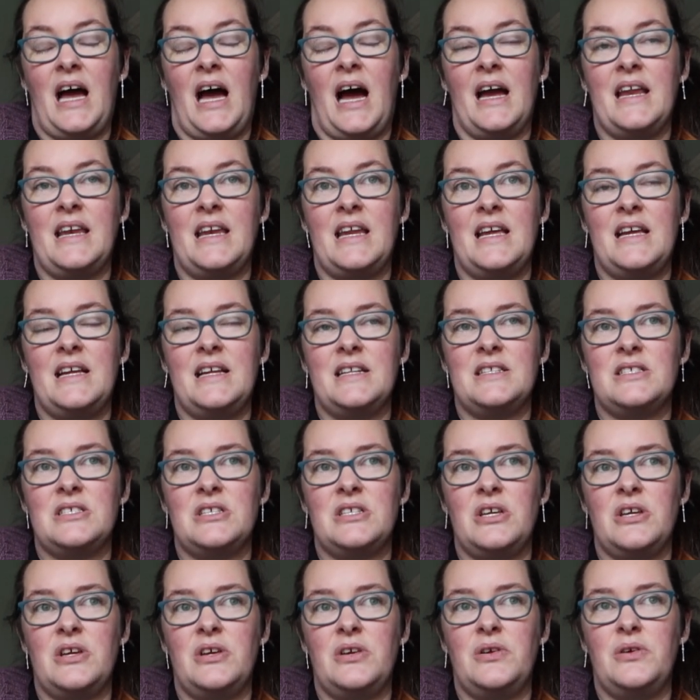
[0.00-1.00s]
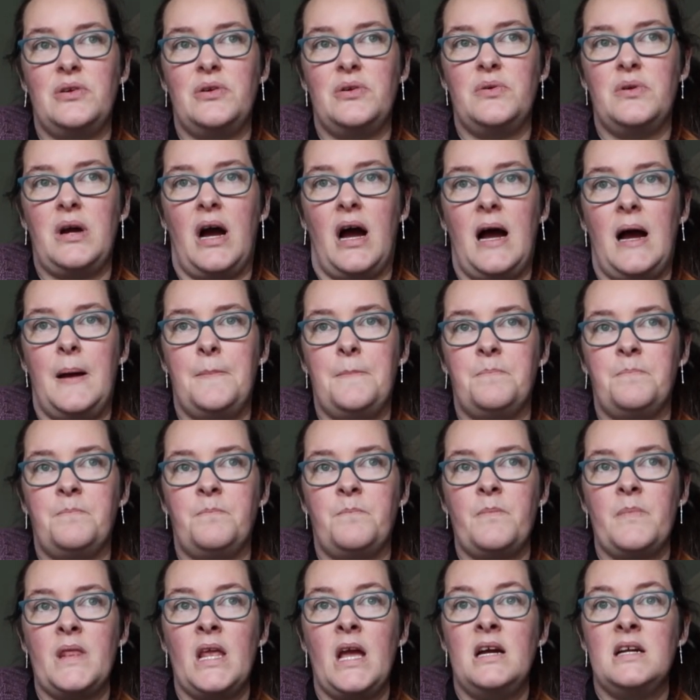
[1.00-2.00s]
I need to
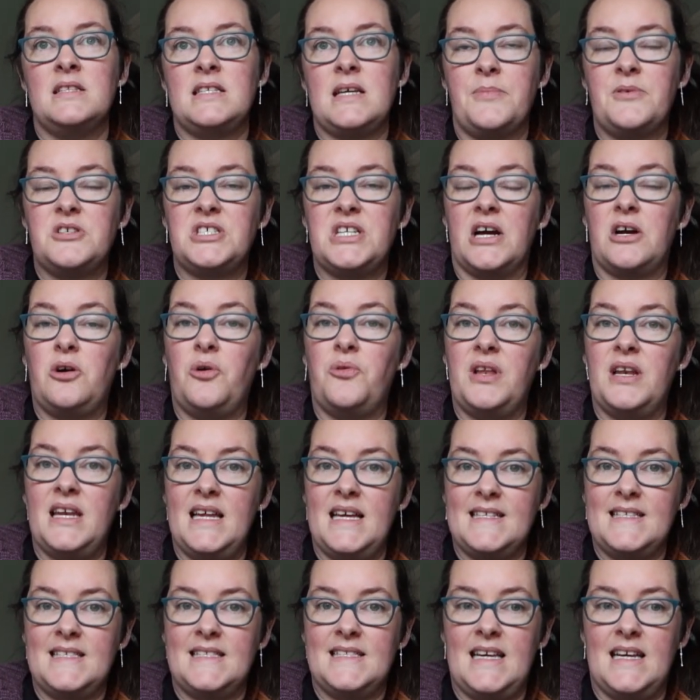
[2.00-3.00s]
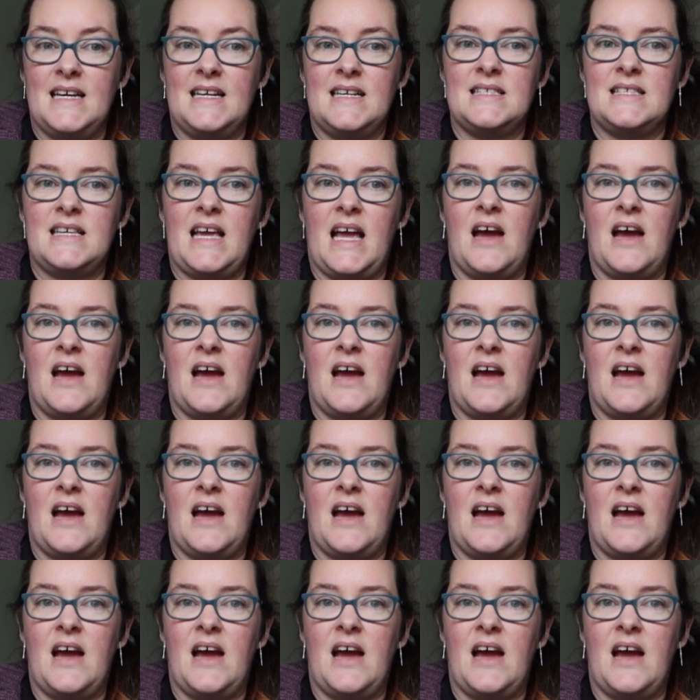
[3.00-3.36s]
double check all the listings,